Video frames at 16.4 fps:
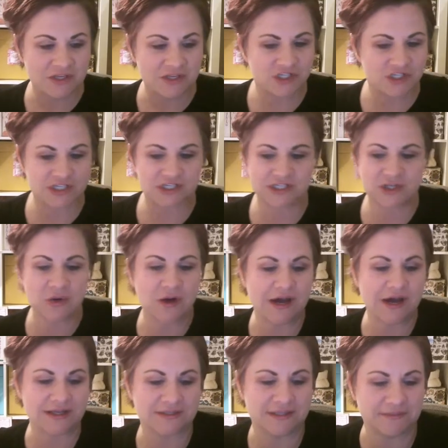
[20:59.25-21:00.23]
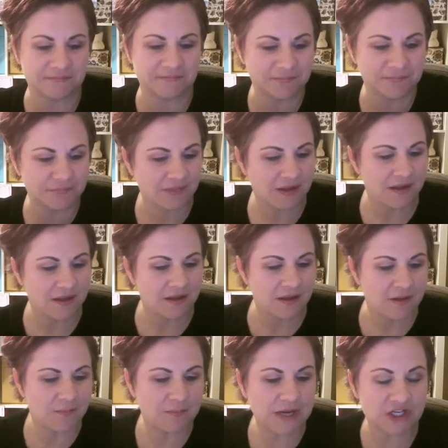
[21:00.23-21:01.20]
She is so awesome.
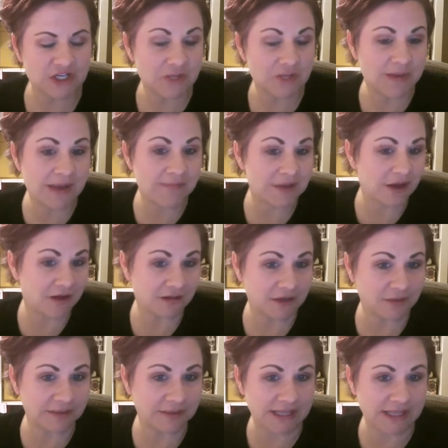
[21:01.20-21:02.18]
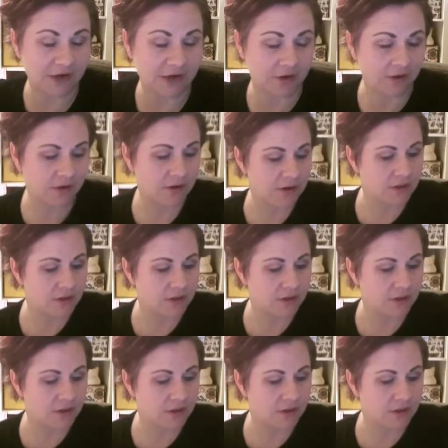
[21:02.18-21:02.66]
But she might be on a little bit later.